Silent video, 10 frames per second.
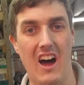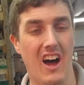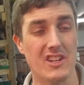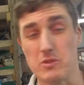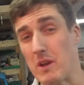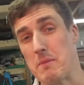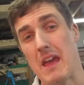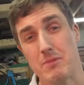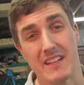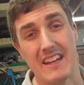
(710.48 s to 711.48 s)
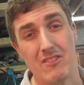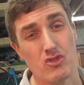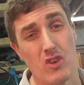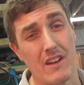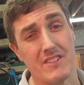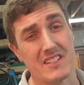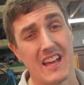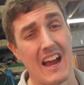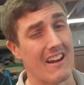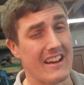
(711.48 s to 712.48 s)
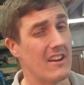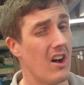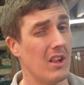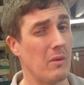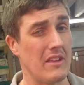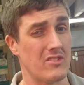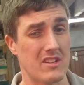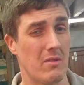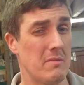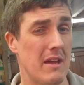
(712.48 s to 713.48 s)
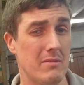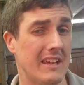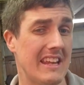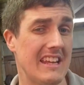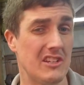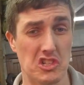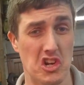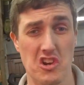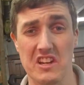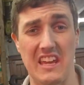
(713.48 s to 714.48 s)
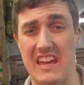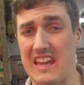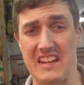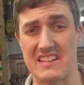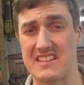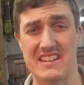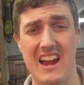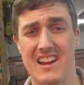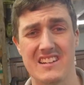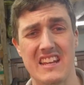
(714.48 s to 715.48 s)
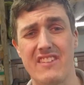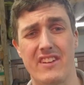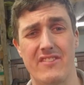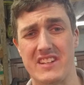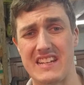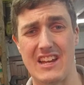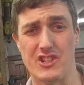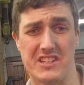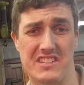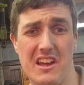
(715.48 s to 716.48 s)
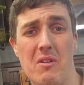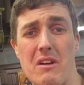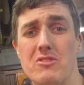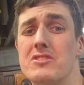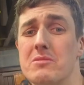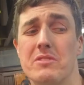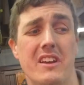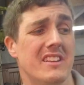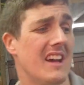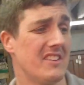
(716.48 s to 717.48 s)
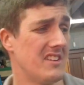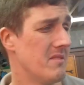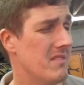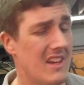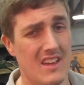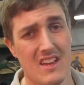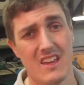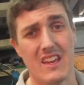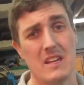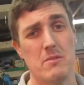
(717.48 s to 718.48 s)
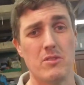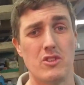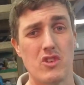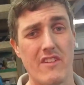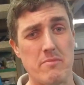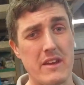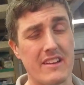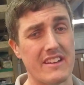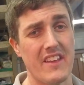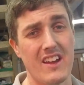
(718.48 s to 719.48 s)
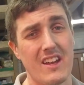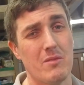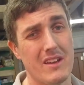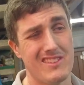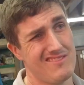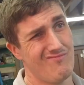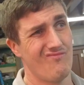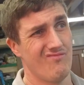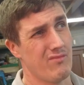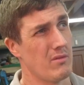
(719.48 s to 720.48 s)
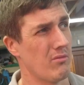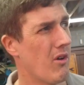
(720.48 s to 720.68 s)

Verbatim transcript: I just want to be able to get out and drive this car in all weathers. I want to be able to get in, turn the key and it start, even if it's lashing snow out or something like that, and I'm in the mood to drive a Beetle in that kind of weather. Probably